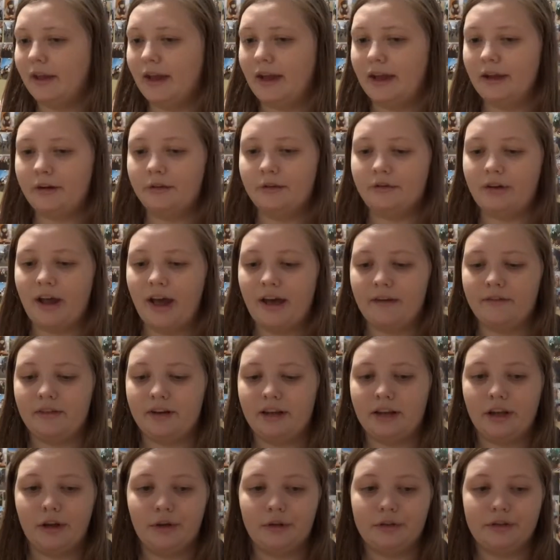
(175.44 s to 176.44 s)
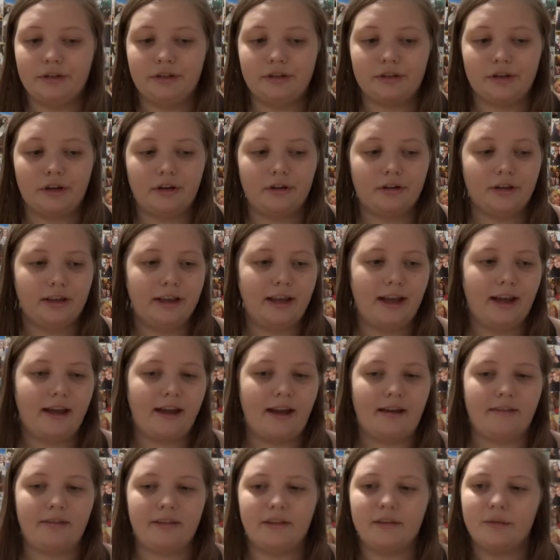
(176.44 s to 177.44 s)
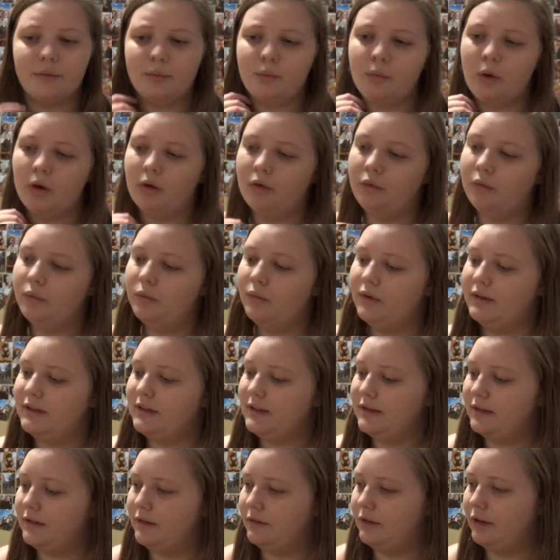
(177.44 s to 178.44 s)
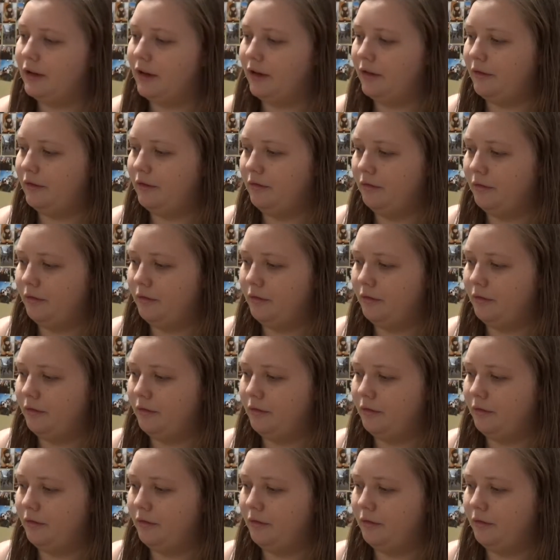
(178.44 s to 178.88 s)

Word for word: I don't have any coasters currently. I have this one which is like